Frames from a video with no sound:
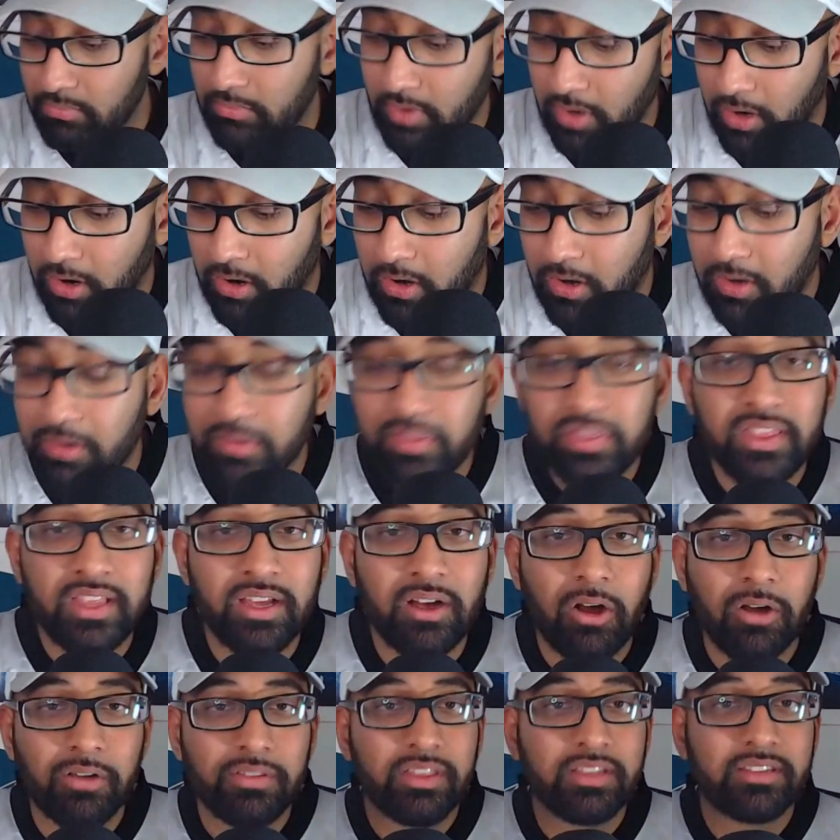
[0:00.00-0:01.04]
are
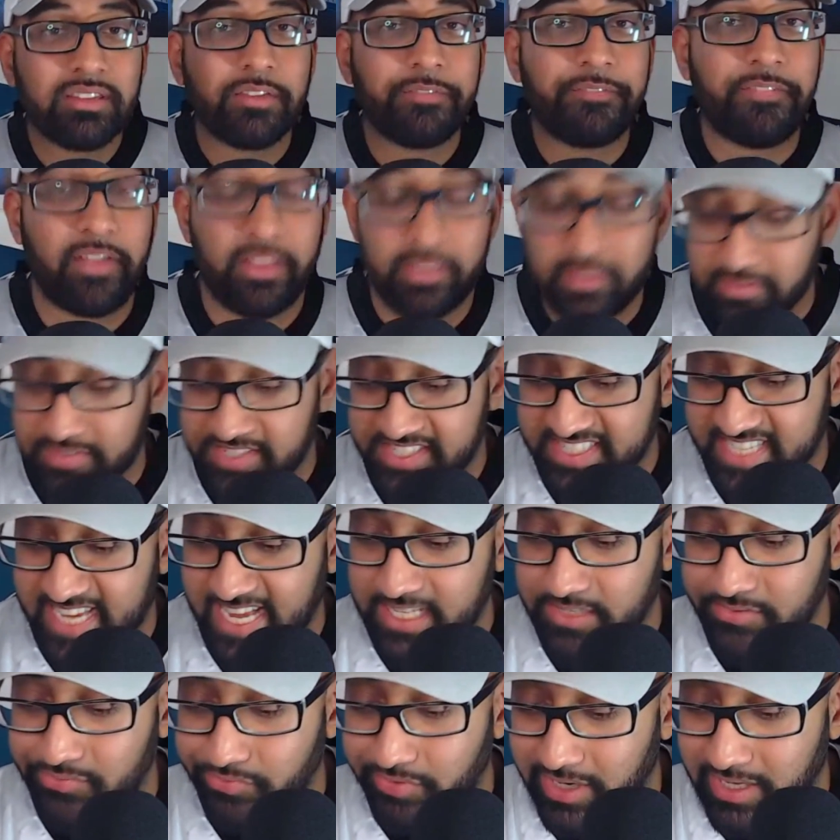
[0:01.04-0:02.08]
the defensive
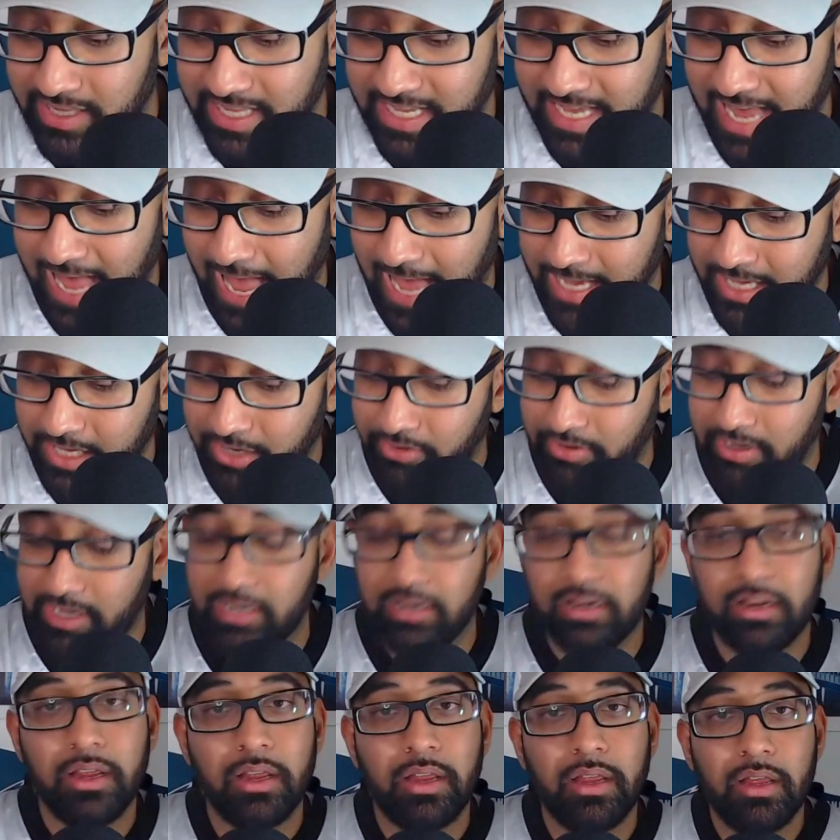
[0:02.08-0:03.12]
stats really
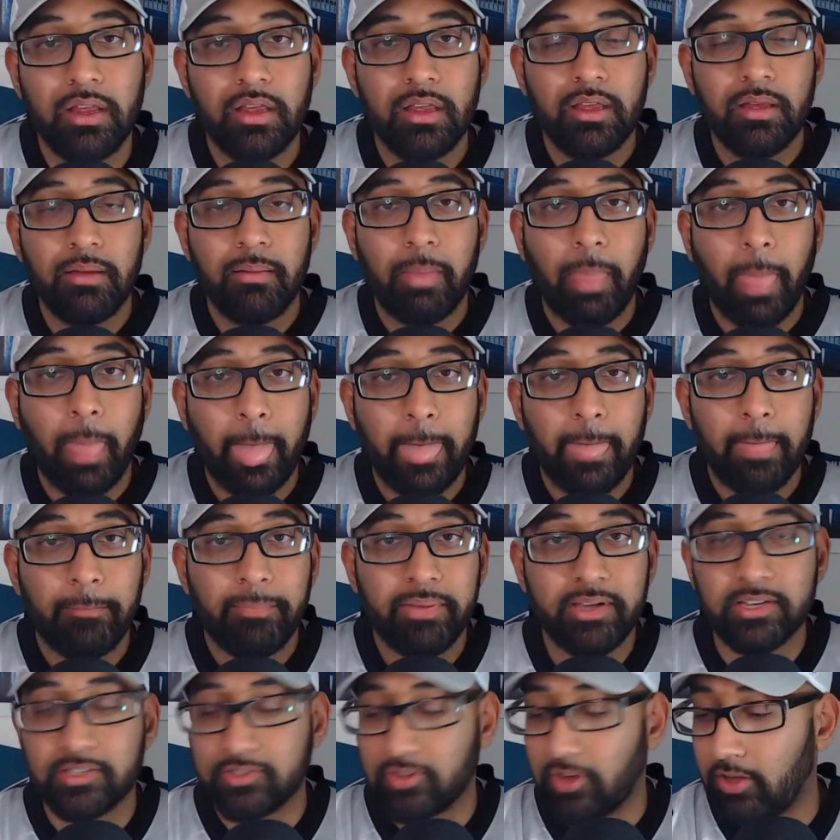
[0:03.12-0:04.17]
accurate?
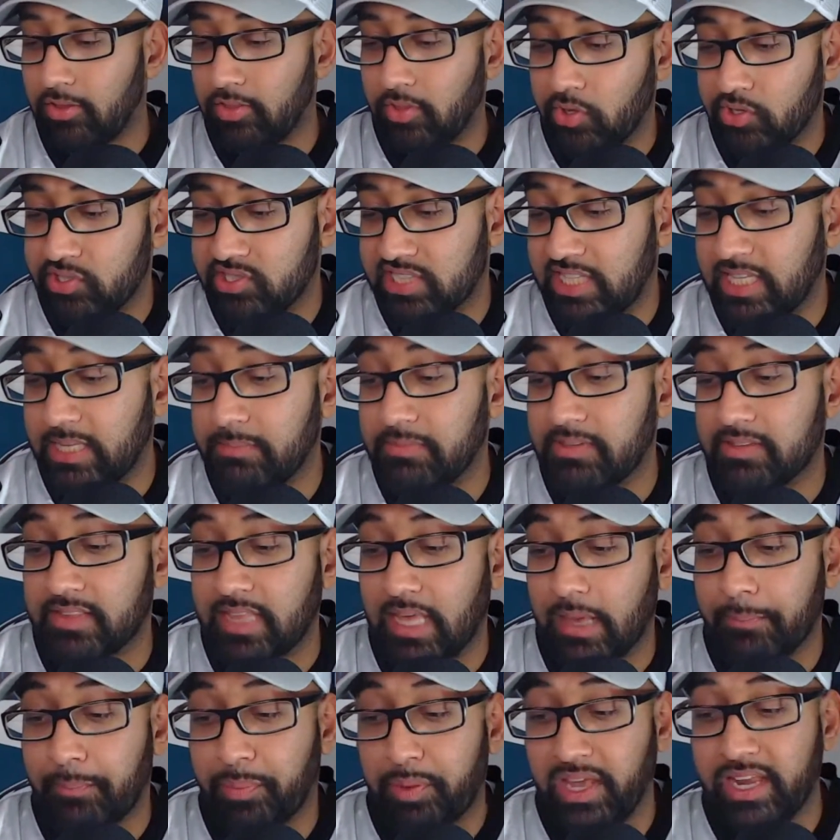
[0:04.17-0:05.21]
Because all those teams that
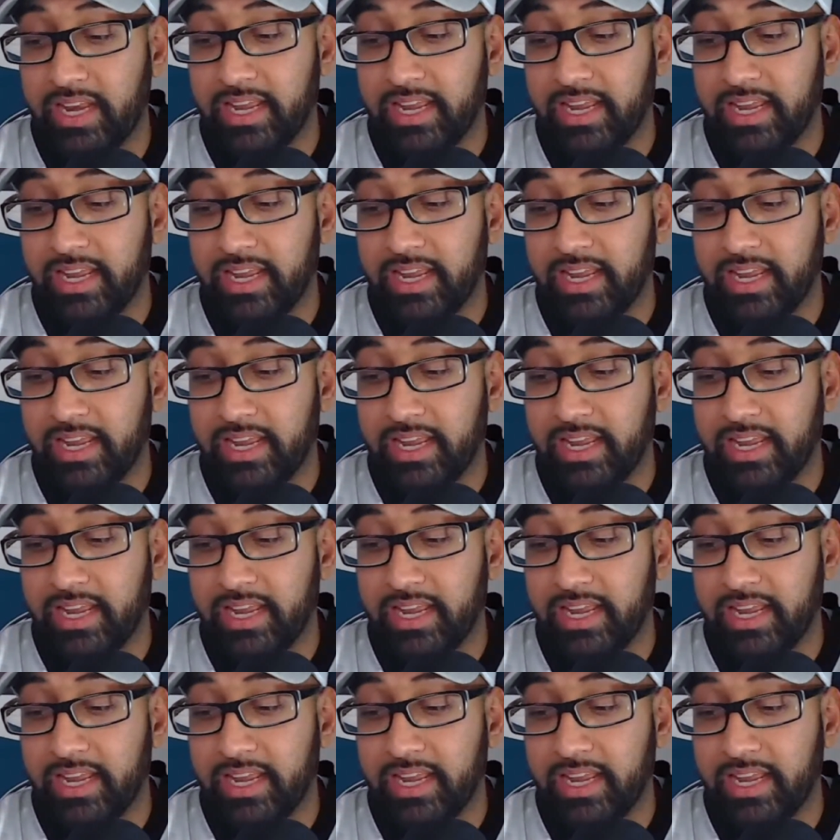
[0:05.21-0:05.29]
they played